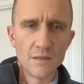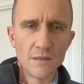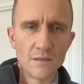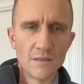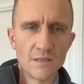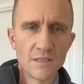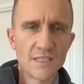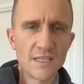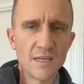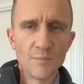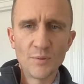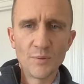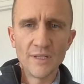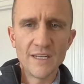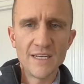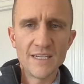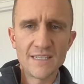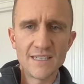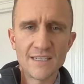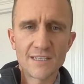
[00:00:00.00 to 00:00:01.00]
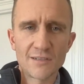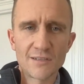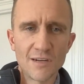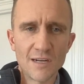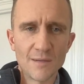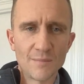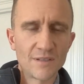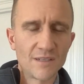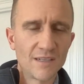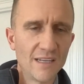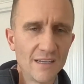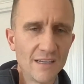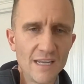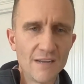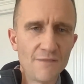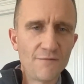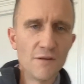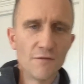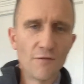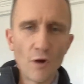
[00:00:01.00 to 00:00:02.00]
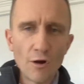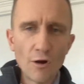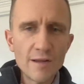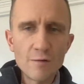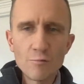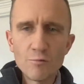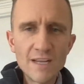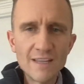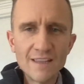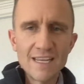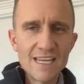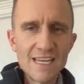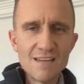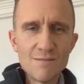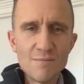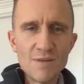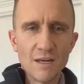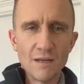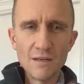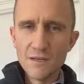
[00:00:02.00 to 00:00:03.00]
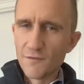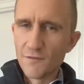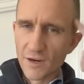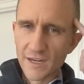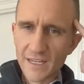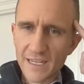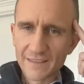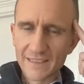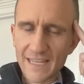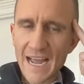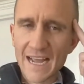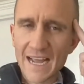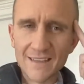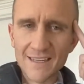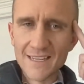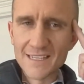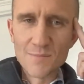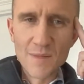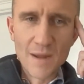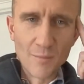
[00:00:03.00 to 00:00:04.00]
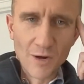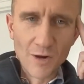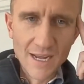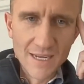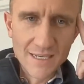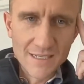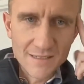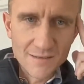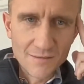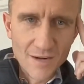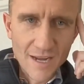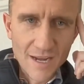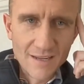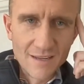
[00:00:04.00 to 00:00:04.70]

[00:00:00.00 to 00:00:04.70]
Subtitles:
Simple, easy script. If you've already written the email, you've already got the highlights memorized, right?